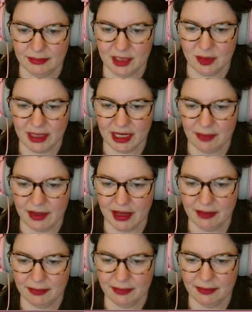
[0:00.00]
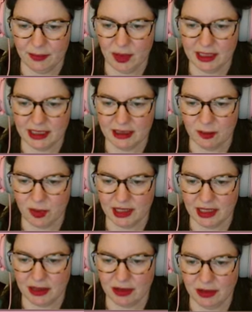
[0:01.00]
I keep that? What is
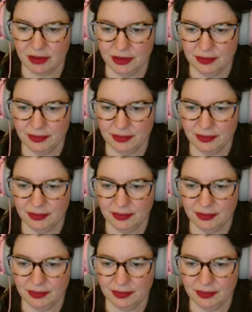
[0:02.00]
that called?